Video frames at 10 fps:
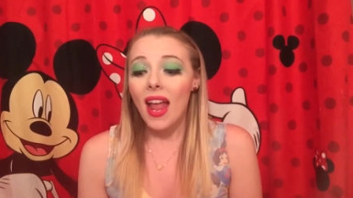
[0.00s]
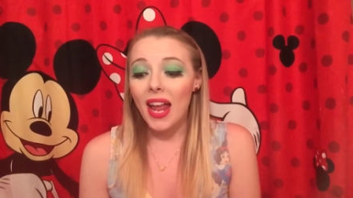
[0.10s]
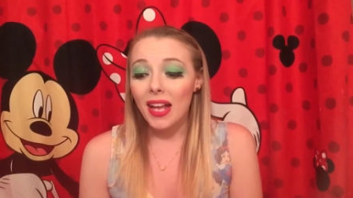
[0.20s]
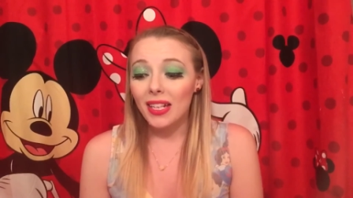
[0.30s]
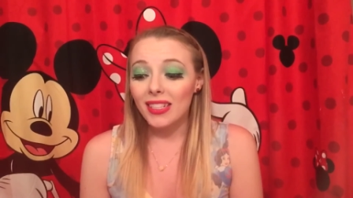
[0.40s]

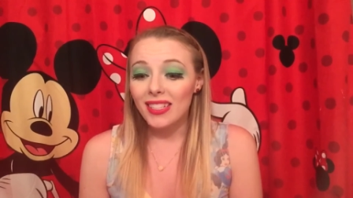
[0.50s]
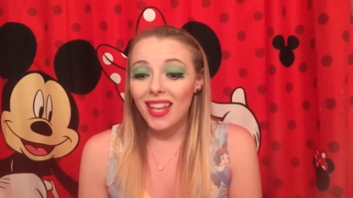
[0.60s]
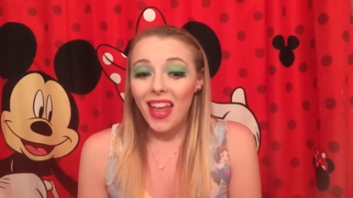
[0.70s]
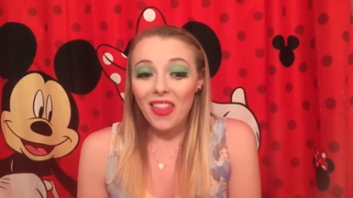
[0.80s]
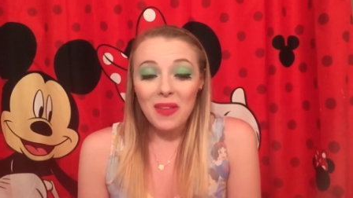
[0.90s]
and
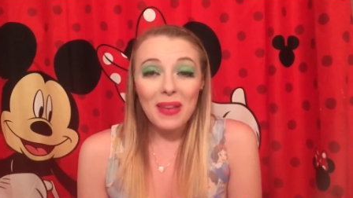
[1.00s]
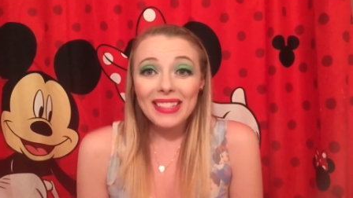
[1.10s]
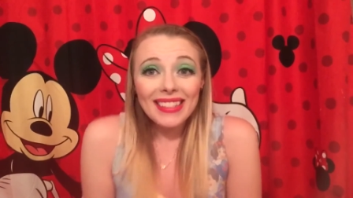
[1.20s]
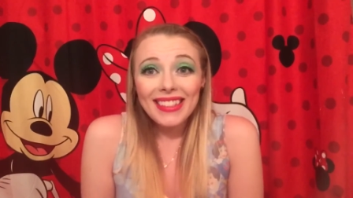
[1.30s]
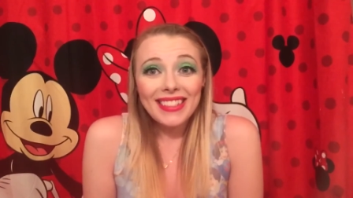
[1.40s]
they
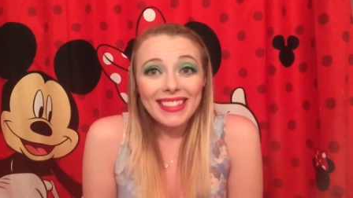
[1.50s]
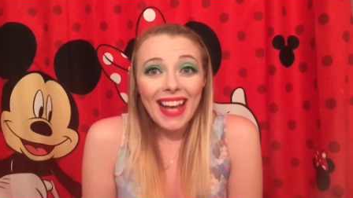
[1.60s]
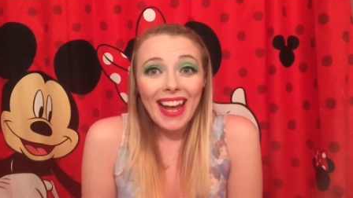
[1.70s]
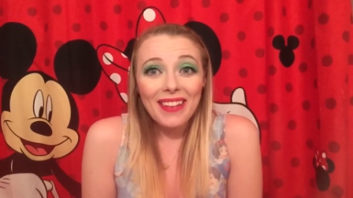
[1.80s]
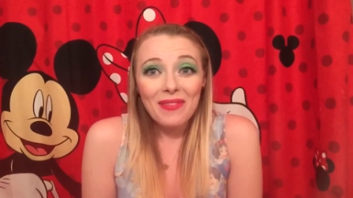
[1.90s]
basically just
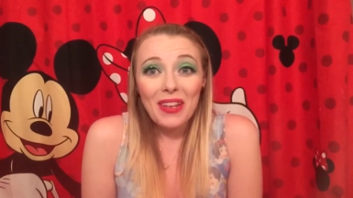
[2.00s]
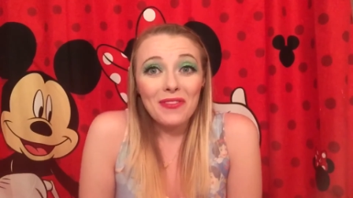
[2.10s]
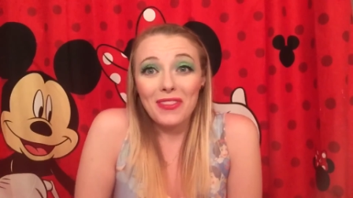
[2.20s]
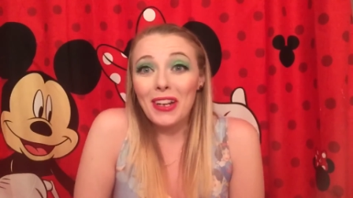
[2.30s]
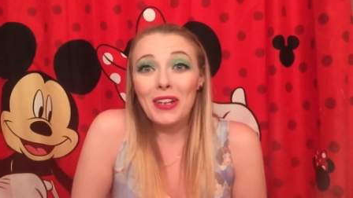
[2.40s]
had me
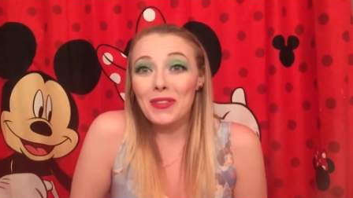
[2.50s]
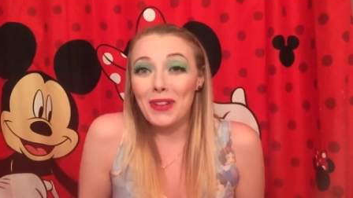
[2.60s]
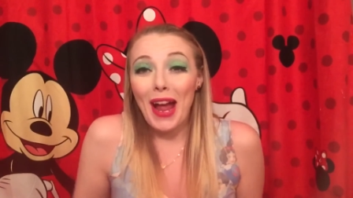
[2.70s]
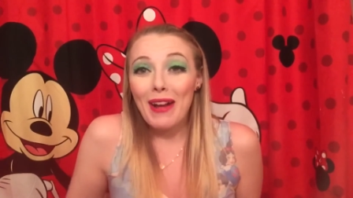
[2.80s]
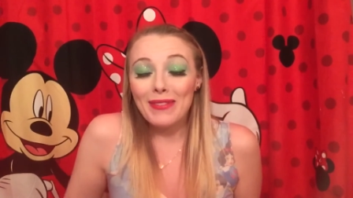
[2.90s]
running
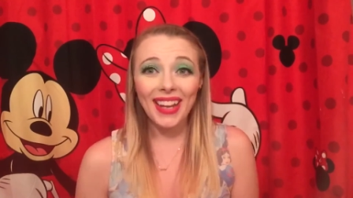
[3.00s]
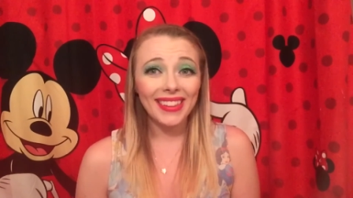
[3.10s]
around.